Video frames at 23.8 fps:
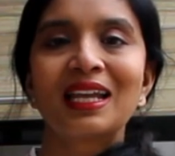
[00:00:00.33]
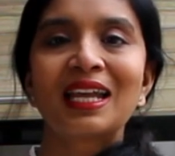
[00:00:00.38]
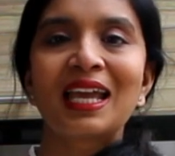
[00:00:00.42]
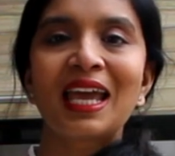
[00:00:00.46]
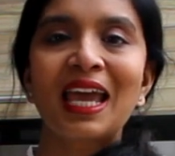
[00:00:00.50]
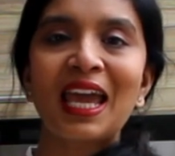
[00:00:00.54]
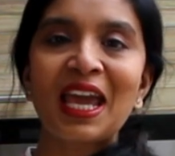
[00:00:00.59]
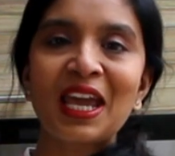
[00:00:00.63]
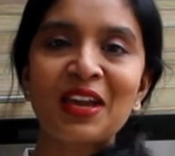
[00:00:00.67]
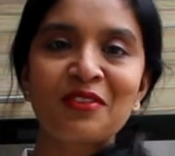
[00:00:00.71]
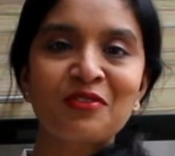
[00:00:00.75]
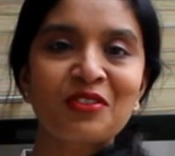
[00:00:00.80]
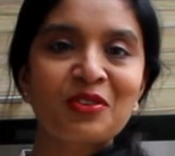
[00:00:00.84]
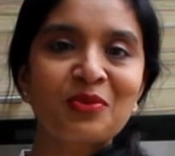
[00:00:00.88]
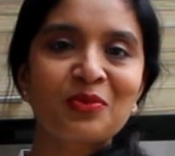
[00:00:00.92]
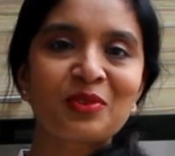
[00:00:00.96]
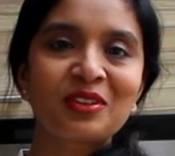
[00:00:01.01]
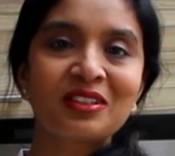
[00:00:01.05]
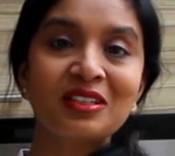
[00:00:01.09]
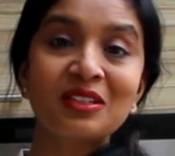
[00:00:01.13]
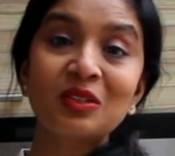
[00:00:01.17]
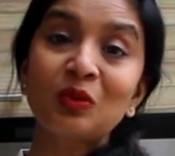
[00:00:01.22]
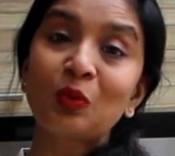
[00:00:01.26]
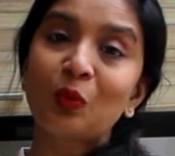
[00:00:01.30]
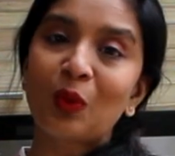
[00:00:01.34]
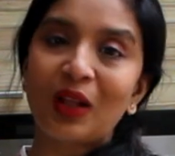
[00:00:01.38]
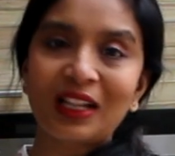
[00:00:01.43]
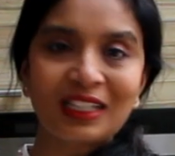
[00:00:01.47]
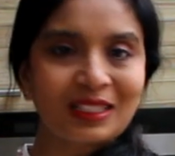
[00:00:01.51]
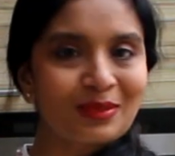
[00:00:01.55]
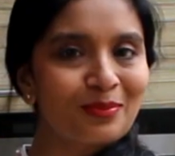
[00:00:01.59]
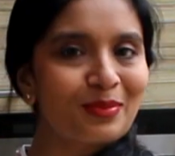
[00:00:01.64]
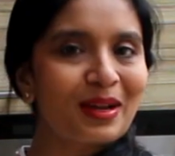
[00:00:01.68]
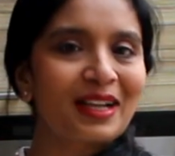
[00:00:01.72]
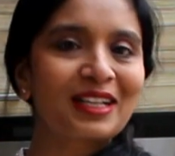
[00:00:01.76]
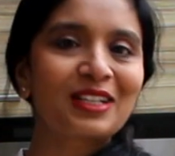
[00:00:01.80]
Hey everyone,
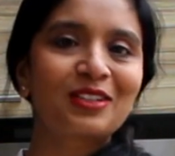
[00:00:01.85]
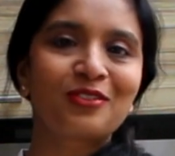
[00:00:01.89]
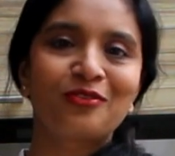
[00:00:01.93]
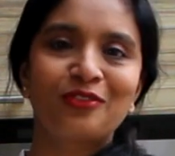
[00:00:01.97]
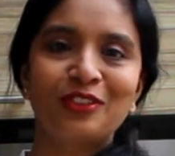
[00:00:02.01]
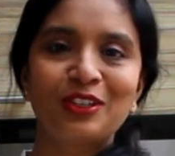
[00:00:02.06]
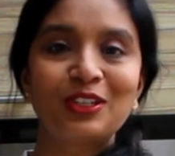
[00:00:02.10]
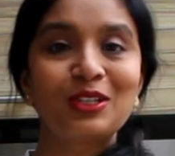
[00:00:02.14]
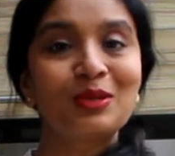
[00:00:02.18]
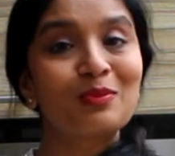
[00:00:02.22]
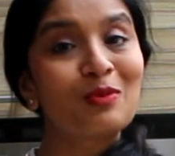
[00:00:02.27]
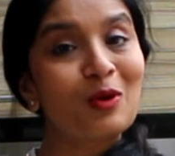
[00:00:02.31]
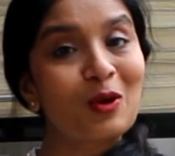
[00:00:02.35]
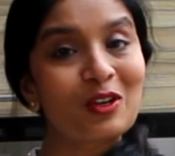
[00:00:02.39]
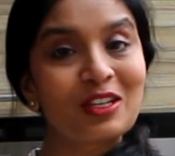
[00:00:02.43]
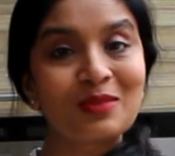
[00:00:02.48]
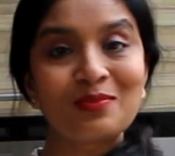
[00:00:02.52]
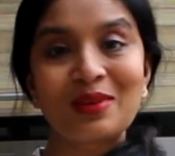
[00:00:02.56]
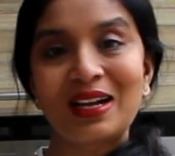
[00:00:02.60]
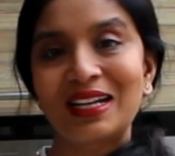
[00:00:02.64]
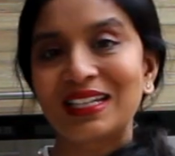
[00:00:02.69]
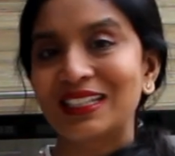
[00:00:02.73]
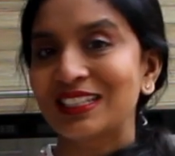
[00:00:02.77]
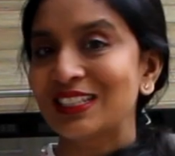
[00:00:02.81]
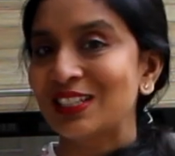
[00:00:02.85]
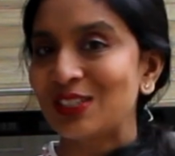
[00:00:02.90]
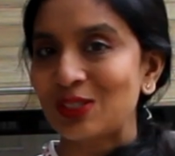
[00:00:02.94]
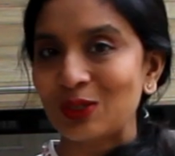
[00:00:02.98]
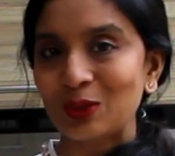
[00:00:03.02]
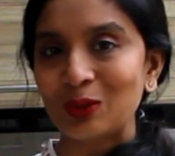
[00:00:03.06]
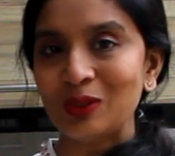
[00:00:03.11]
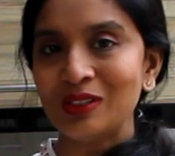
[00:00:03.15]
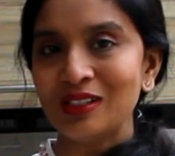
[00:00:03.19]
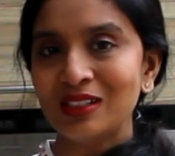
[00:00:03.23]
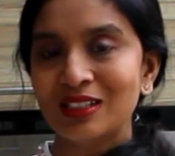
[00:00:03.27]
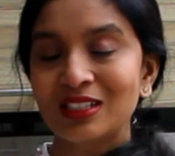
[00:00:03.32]
welcome back to Feed Your Body, Mind and
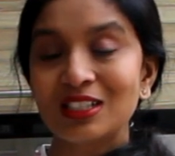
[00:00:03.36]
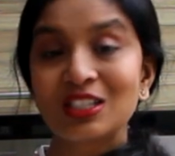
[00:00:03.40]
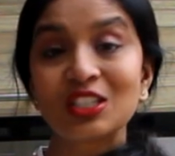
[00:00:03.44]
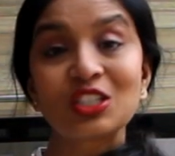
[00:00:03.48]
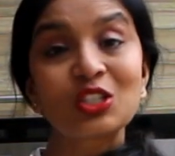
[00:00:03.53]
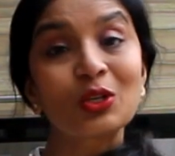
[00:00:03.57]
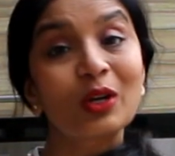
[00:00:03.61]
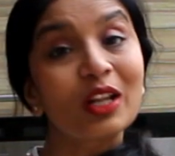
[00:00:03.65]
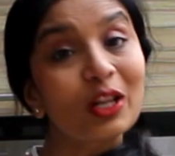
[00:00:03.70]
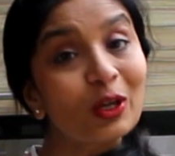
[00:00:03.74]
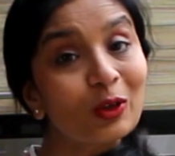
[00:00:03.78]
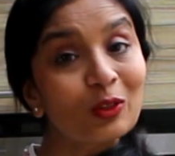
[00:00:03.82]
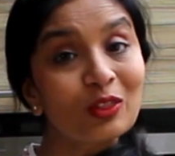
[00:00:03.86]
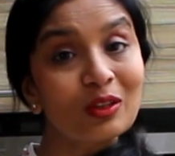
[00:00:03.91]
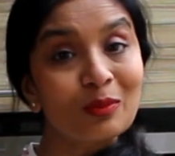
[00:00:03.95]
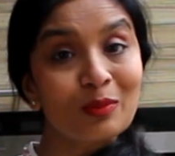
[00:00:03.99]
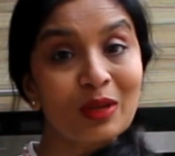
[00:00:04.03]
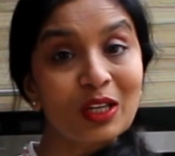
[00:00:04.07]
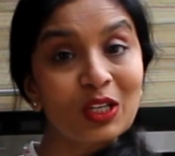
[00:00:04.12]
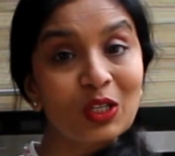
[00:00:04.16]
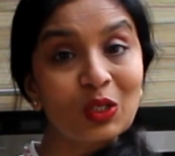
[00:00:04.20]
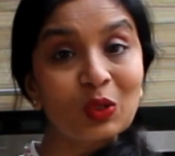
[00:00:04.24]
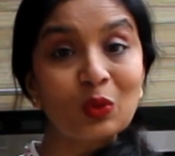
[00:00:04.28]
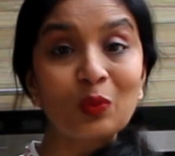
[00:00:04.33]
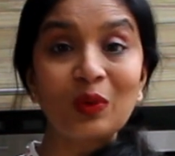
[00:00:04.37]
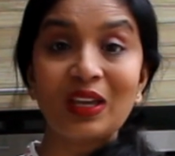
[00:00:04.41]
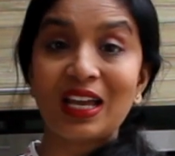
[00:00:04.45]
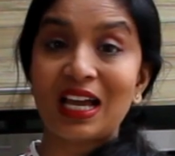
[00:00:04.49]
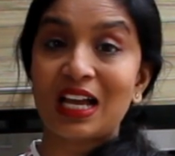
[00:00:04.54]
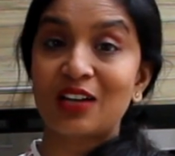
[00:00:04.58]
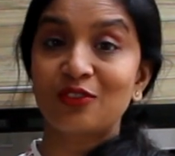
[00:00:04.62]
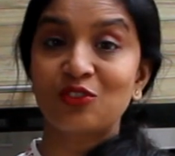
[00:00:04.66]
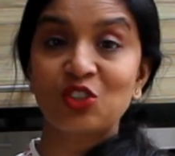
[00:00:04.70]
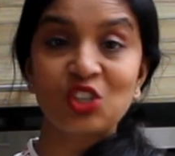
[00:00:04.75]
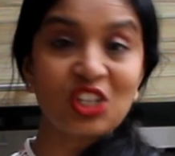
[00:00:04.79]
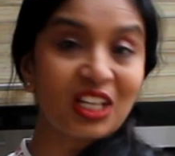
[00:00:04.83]
Soul. Today on the menu we
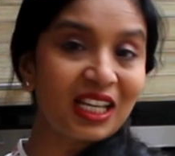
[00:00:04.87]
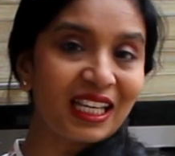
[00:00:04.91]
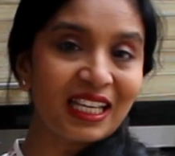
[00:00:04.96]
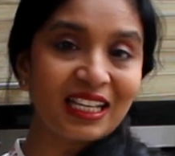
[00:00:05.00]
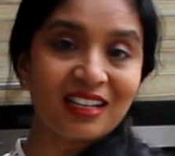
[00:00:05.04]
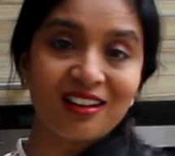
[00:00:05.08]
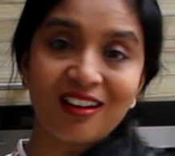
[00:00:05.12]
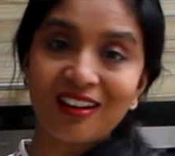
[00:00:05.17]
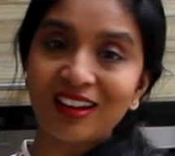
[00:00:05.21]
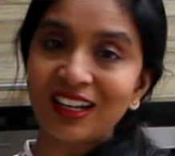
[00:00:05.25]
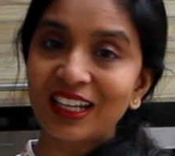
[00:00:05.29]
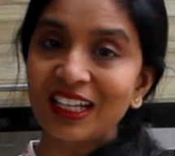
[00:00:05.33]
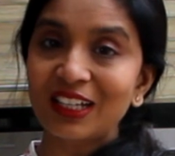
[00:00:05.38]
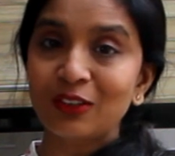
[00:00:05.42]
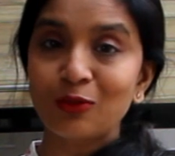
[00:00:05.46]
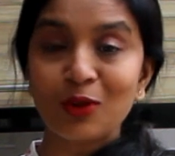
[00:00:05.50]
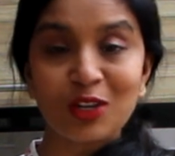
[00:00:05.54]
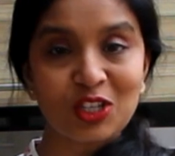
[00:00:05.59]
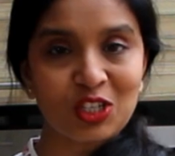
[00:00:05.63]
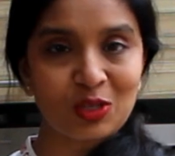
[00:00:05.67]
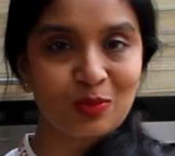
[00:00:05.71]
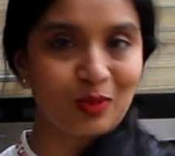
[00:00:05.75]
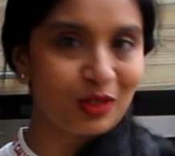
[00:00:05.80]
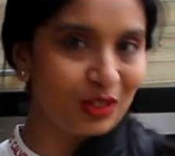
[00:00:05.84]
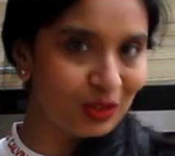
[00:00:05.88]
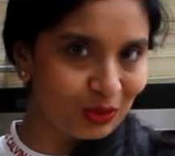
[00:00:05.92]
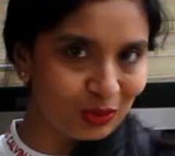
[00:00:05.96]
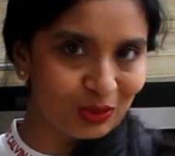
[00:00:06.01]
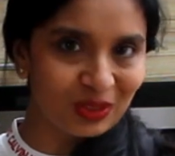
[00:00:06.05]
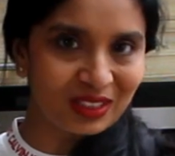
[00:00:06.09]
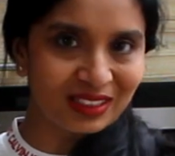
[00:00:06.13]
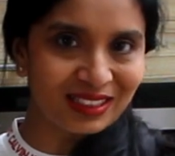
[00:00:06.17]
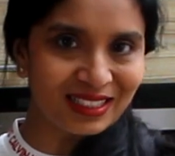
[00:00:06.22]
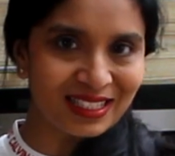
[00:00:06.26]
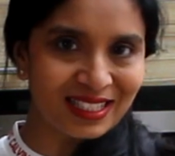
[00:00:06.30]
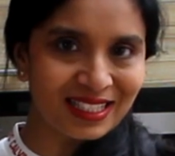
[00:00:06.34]
have chili garlic vegetable
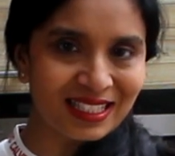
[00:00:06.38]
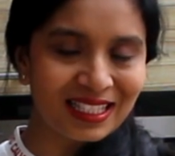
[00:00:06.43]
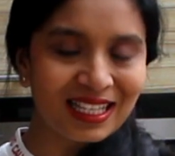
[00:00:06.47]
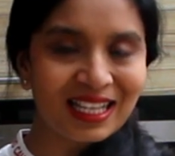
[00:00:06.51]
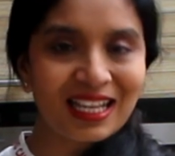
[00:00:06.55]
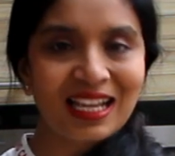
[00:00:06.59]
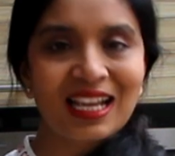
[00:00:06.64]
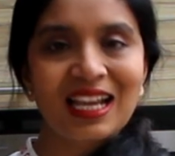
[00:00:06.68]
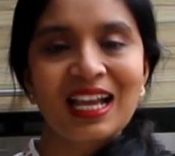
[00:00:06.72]
noodles.